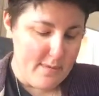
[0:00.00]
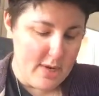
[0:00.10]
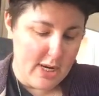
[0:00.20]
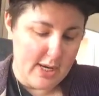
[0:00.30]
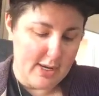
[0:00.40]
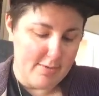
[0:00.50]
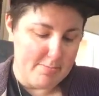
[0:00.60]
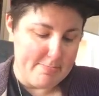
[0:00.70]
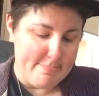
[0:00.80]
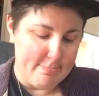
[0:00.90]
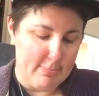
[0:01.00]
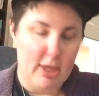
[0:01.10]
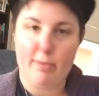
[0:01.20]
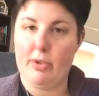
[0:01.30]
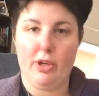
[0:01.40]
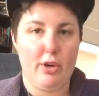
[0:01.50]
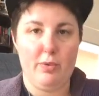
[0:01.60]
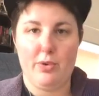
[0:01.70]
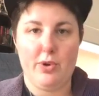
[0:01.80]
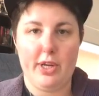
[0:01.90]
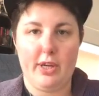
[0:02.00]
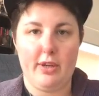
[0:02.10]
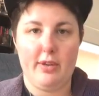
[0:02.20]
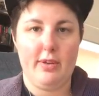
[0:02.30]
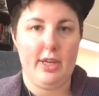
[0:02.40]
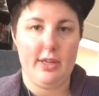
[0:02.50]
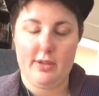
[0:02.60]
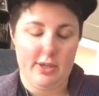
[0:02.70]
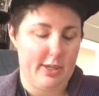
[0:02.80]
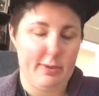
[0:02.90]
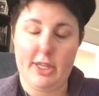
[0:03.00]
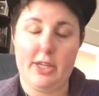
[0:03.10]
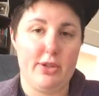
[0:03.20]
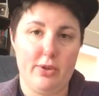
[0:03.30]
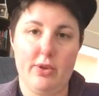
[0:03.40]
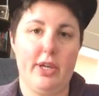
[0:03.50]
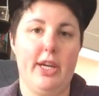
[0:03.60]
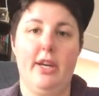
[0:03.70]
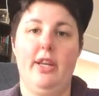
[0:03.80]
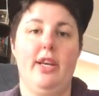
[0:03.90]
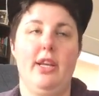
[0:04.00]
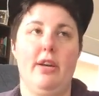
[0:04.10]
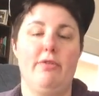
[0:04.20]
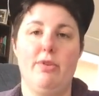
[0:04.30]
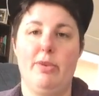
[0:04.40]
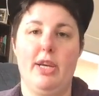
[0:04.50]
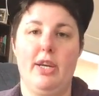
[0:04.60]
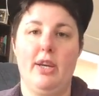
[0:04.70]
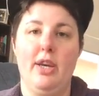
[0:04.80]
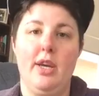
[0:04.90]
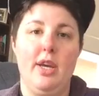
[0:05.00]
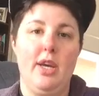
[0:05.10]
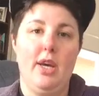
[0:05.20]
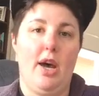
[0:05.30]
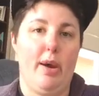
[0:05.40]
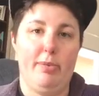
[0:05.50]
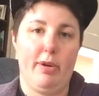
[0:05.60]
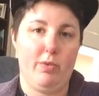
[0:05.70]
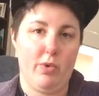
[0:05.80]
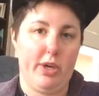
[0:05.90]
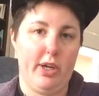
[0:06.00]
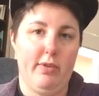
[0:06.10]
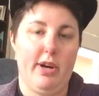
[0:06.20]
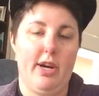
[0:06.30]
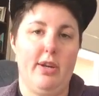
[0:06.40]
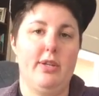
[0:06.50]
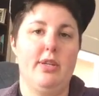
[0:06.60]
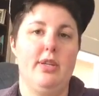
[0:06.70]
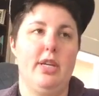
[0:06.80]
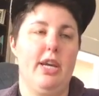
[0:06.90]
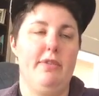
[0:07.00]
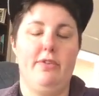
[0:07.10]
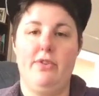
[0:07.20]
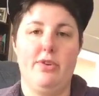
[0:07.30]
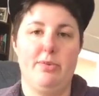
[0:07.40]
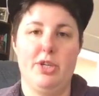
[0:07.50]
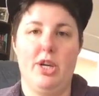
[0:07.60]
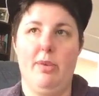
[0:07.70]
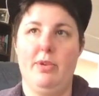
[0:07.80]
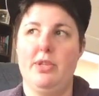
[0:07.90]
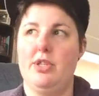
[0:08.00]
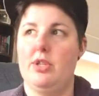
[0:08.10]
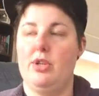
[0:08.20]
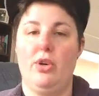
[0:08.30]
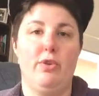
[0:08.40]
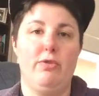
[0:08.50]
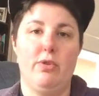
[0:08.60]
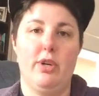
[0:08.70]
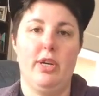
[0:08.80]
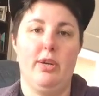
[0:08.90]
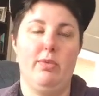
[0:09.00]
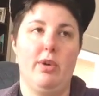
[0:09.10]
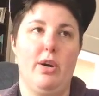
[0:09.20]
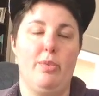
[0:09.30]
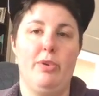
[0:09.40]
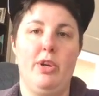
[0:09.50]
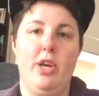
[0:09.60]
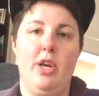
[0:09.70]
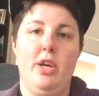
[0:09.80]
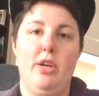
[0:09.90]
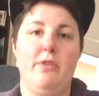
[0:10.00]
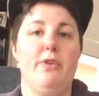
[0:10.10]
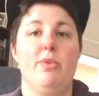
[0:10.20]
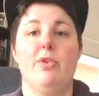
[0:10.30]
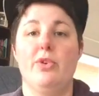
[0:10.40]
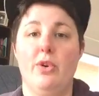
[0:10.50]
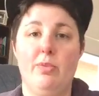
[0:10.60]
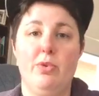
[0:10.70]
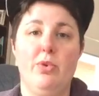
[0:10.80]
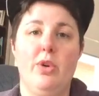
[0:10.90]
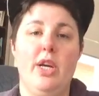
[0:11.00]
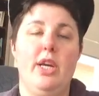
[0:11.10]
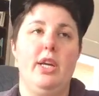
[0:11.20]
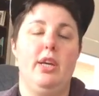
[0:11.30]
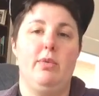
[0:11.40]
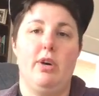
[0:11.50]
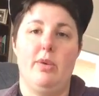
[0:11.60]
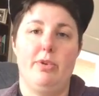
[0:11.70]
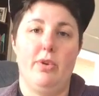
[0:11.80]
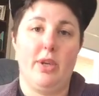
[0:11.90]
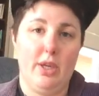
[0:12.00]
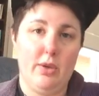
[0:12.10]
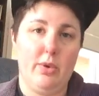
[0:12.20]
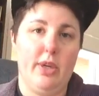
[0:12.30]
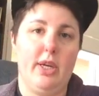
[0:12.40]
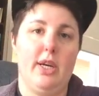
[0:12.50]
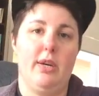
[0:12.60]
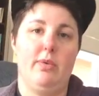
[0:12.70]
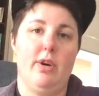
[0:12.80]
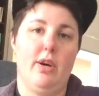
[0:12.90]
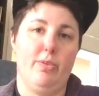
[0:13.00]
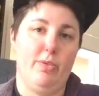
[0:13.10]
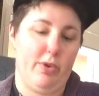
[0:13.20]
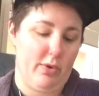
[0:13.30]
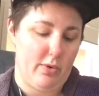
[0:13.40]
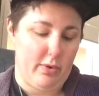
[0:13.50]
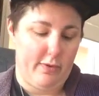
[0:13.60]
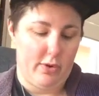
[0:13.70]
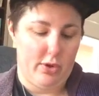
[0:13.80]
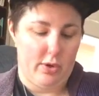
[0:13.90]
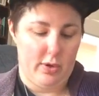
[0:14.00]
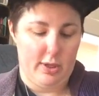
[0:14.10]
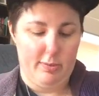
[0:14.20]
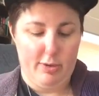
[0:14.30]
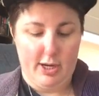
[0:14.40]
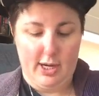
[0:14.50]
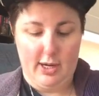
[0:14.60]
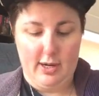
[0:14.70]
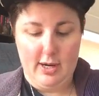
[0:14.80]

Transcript: But go walking. Trust me, they do not care. They love you being up and walking around. Even if you're in your pajamas, just go for it. It will help you feel more normal. It will help you heal quicker. It will help with all of your shoulder tip pain.